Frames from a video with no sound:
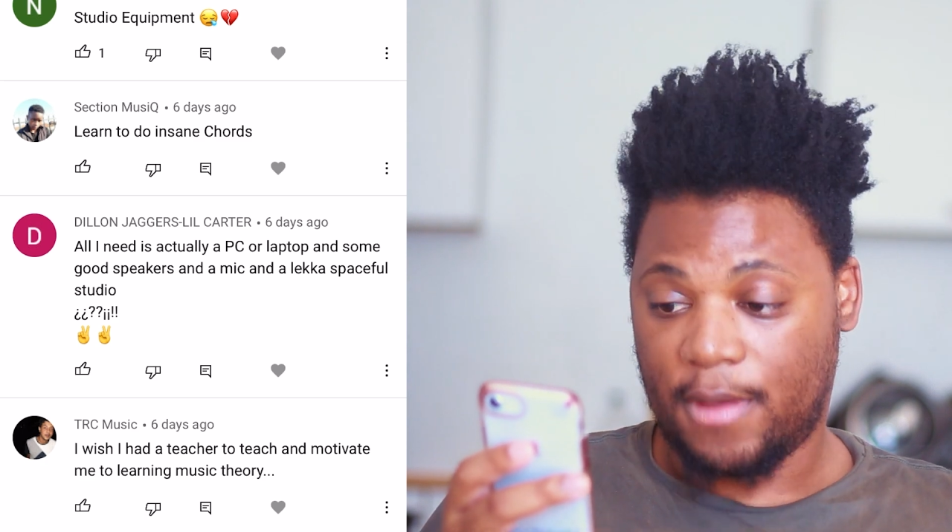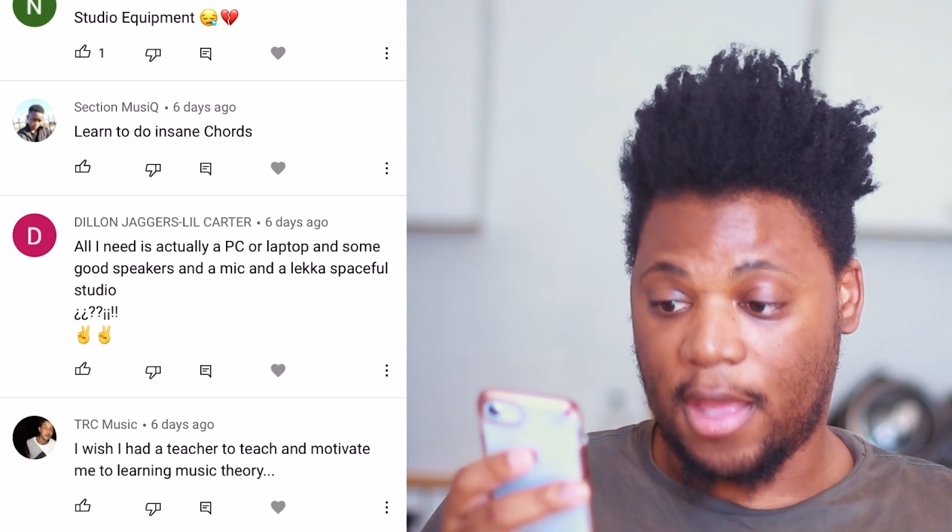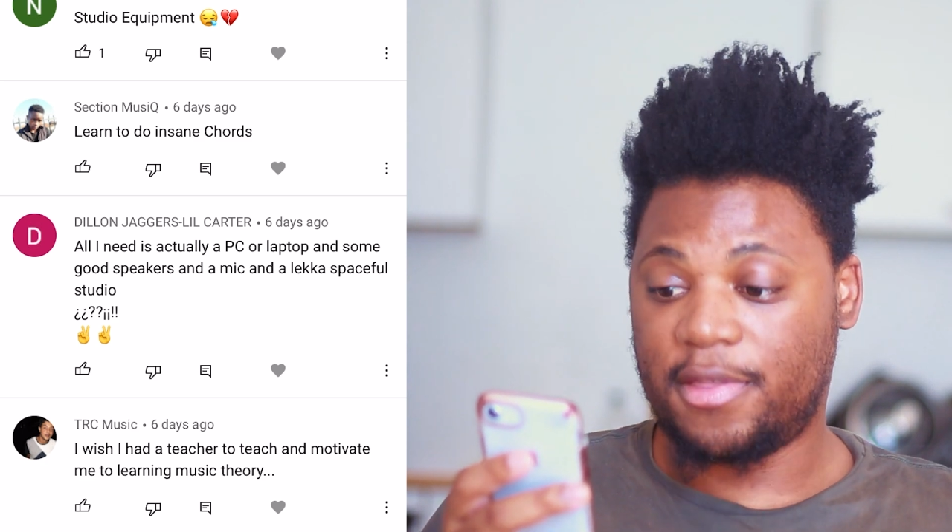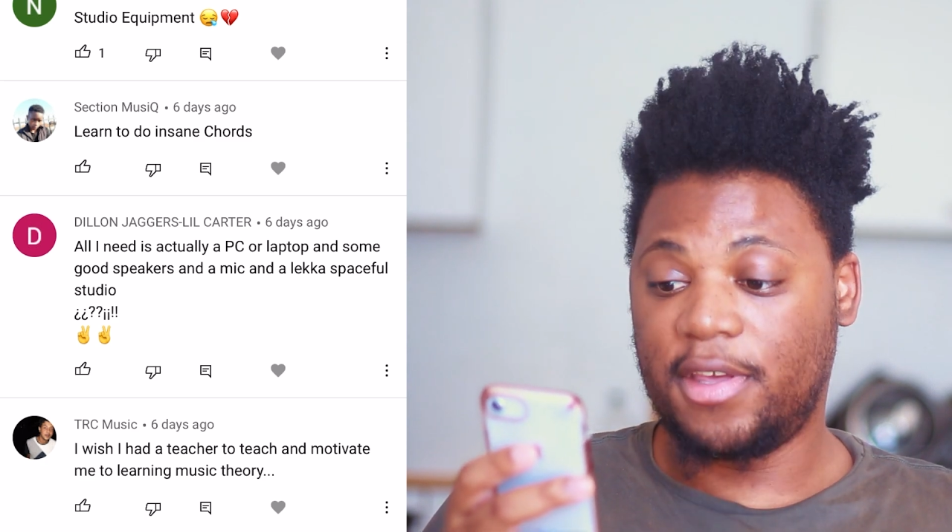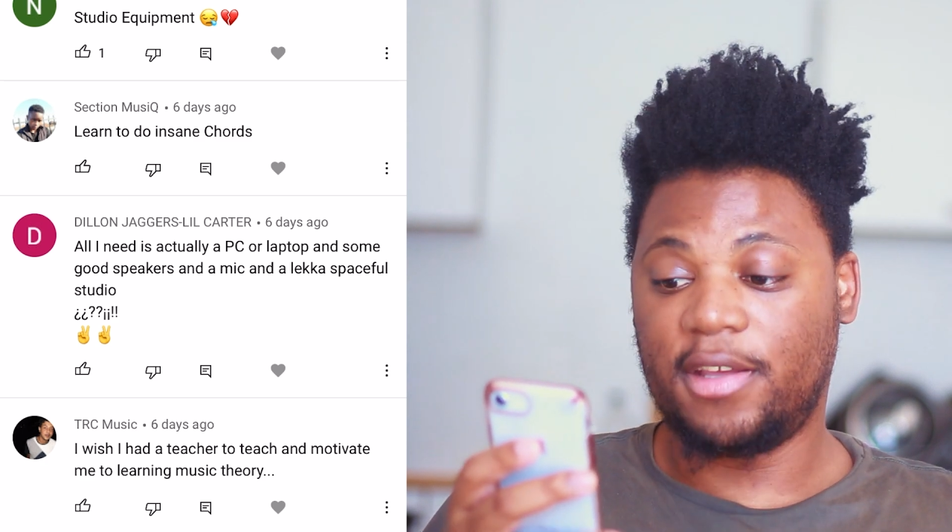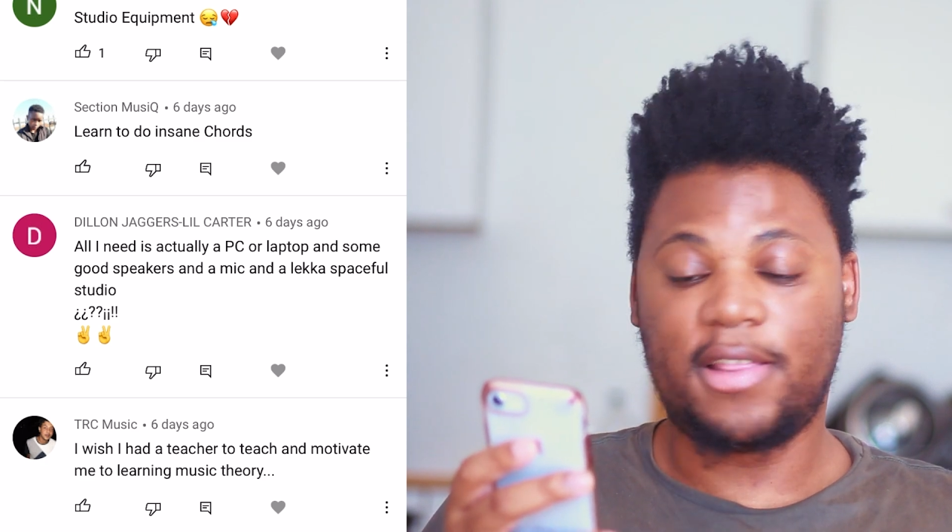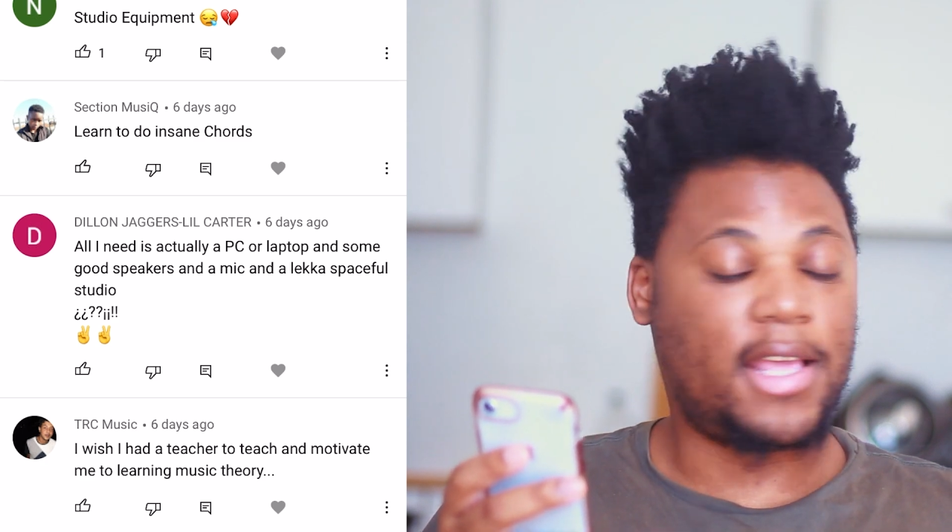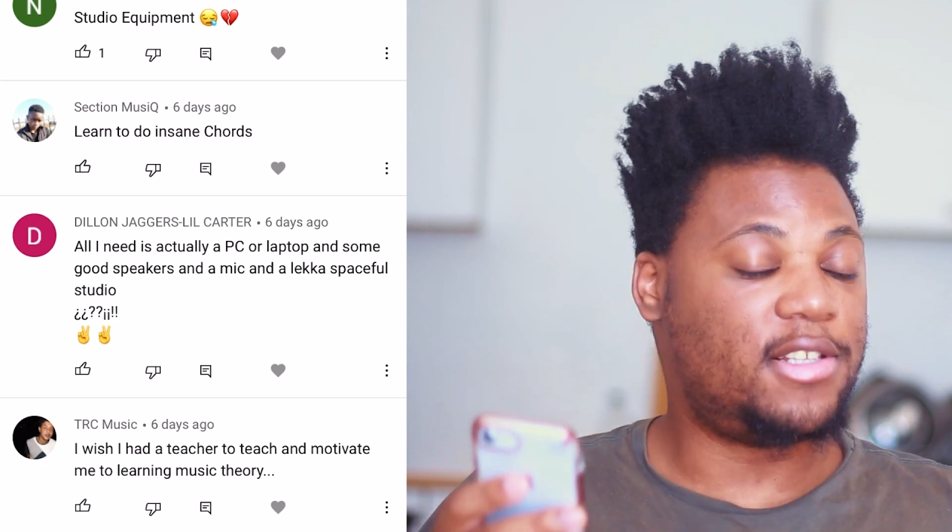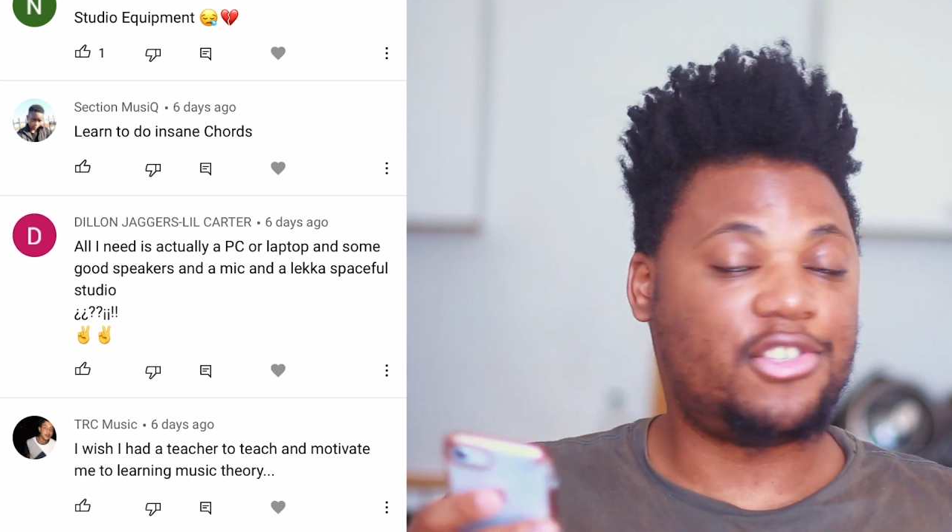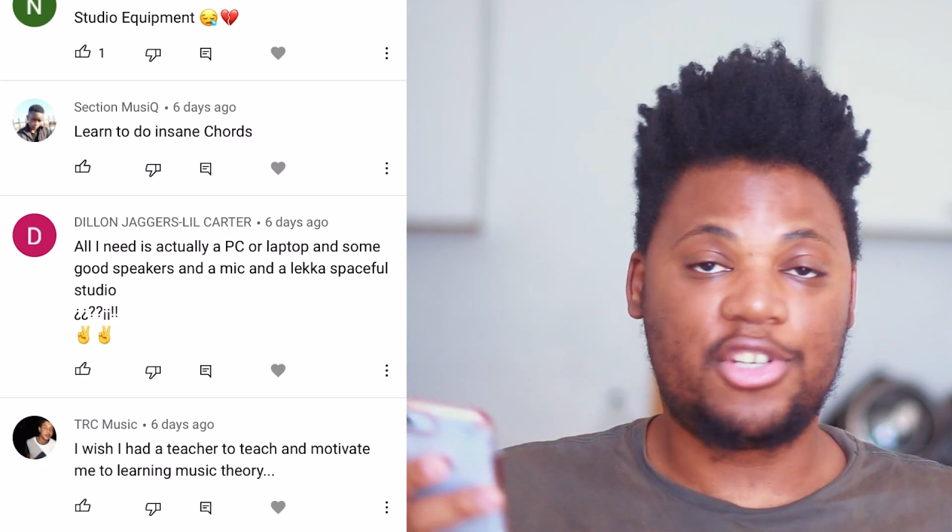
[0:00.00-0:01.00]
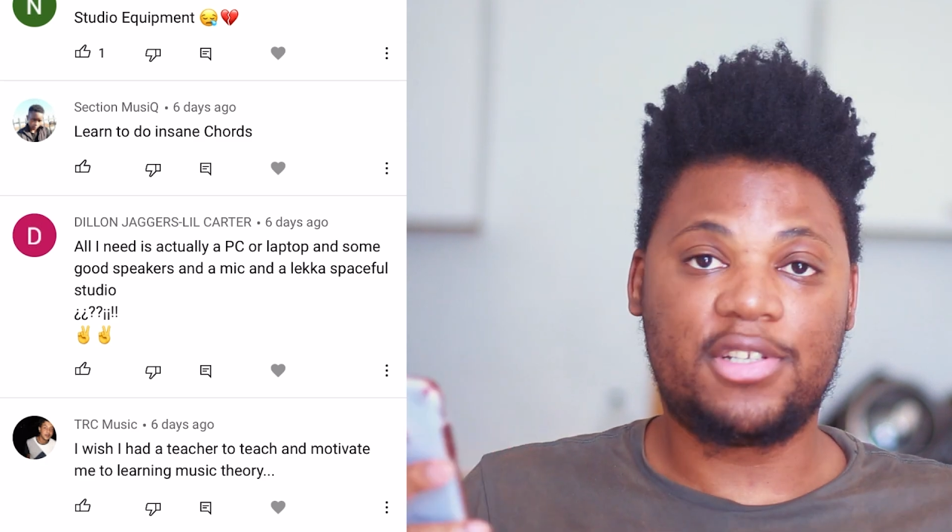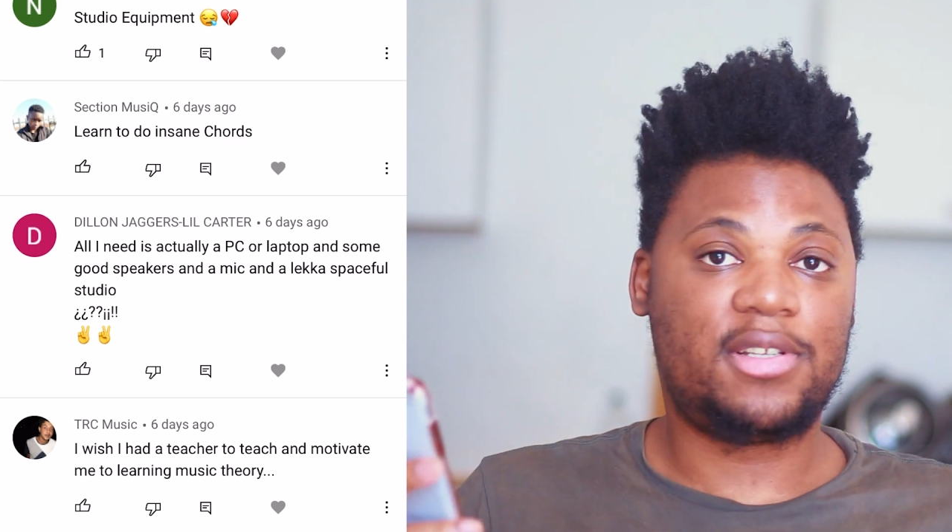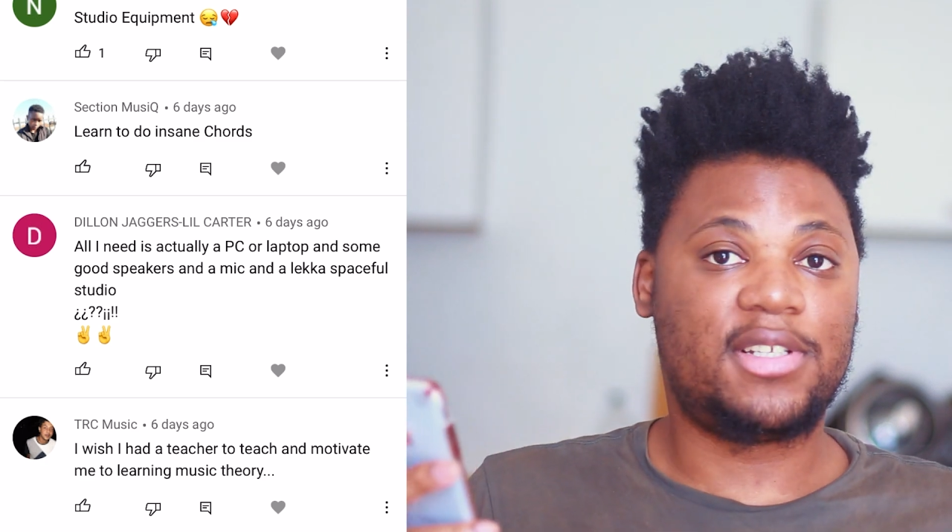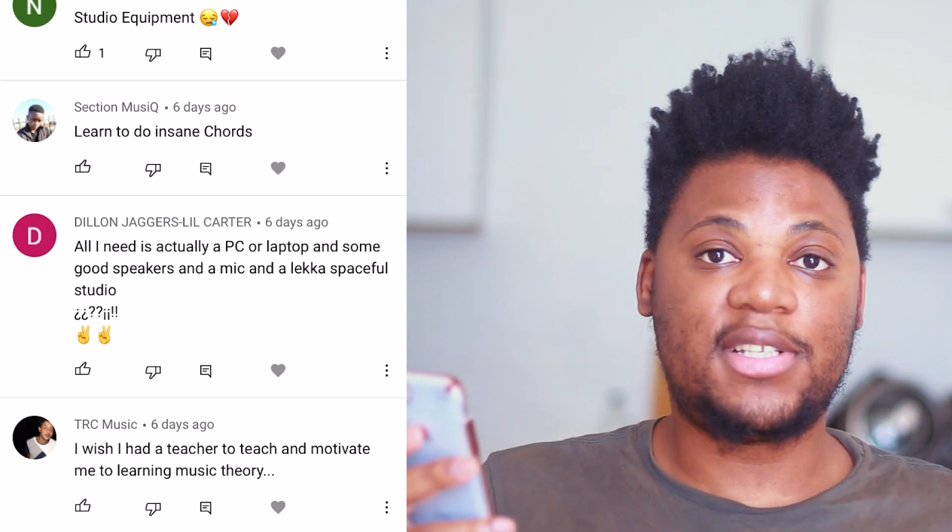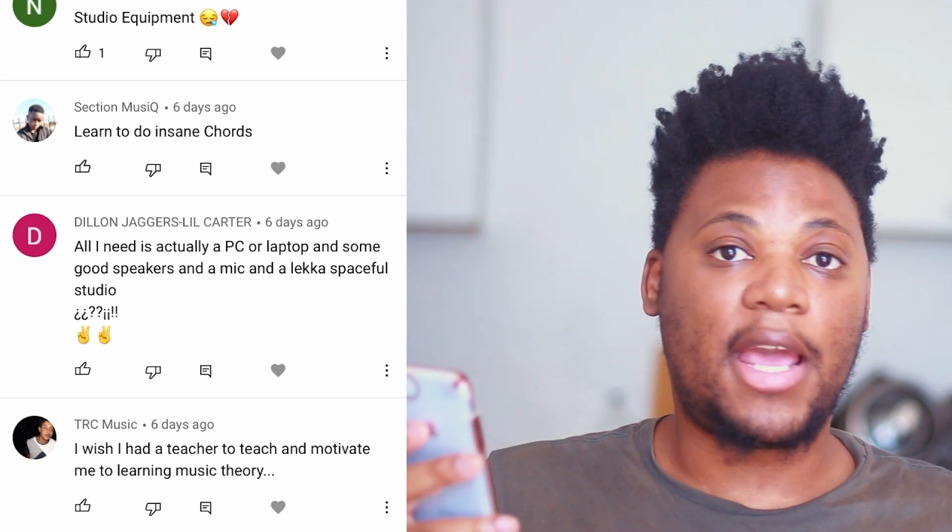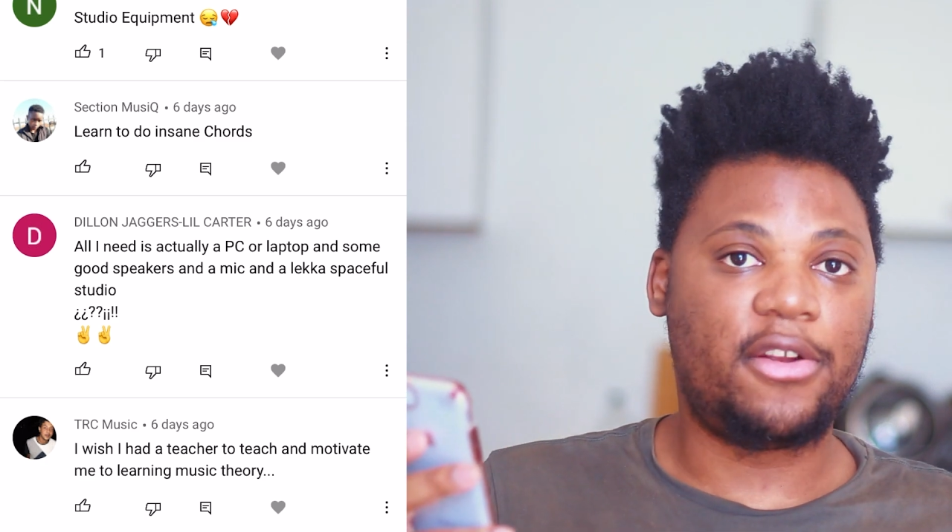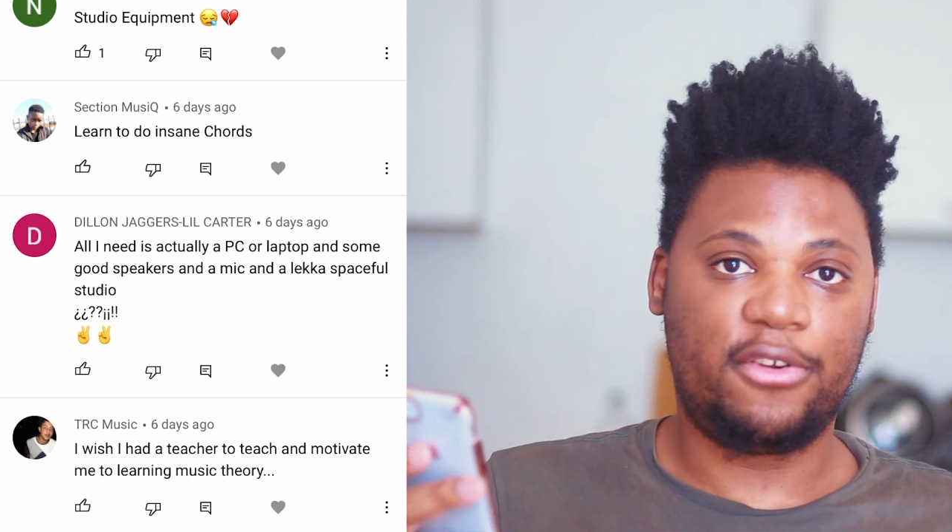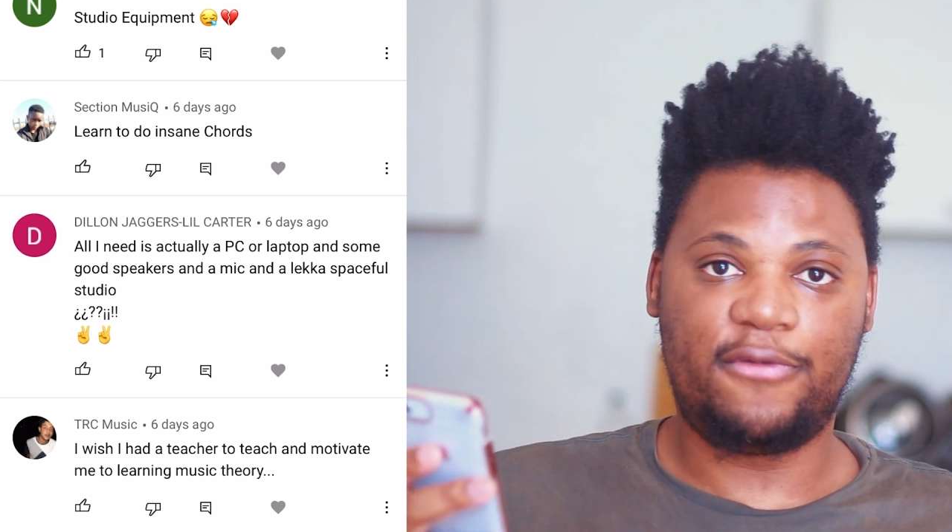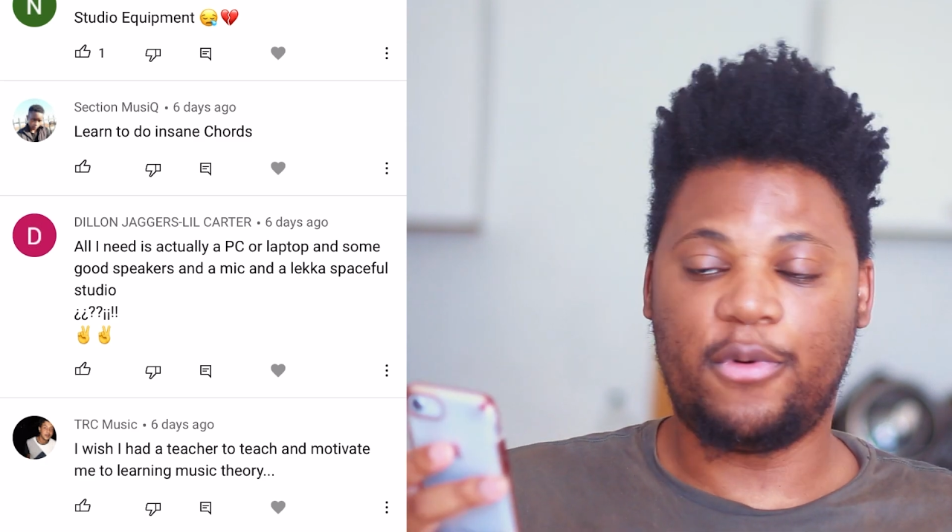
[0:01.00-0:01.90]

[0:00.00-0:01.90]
I think that's just a standard